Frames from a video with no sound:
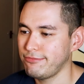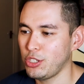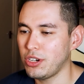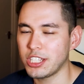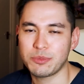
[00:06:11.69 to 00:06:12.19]

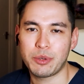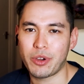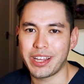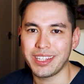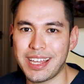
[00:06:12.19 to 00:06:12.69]
Don't ask me
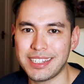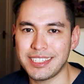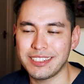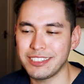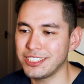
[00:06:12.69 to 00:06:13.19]
why,
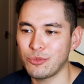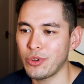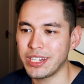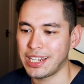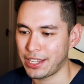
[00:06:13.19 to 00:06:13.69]
Latin is a weird